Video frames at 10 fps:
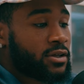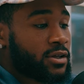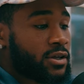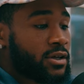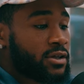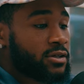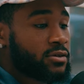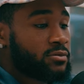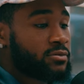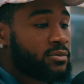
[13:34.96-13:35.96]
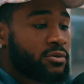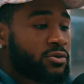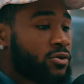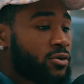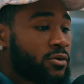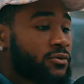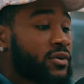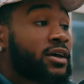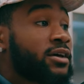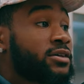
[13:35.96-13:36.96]
and made me grow up
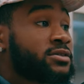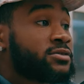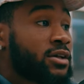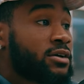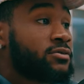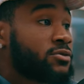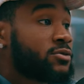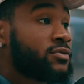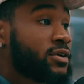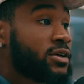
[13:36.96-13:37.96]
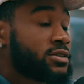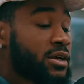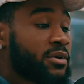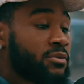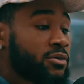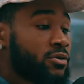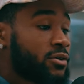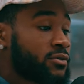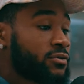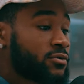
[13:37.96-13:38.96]
fast, like real fast. That made me grow
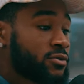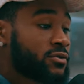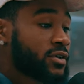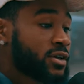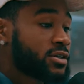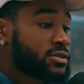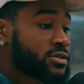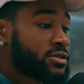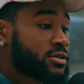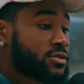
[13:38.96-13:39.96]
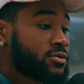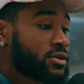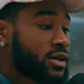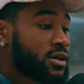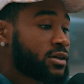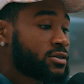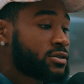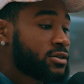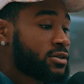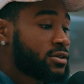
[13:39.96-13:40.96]
up real fast. I ain't gonna lie.
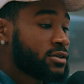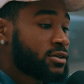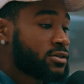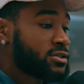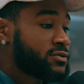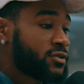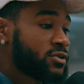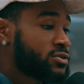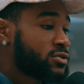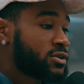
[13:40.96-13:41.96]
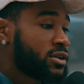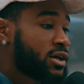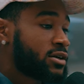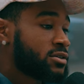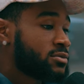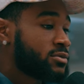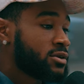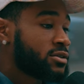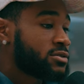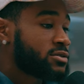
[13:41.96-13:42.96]
Uh, just focused on a lot of other,
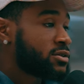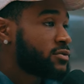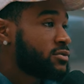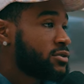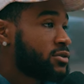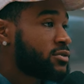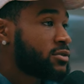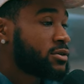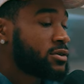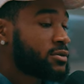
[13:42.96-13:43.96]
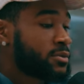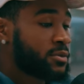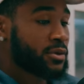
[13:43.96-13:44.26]
other stuff, you know. Um,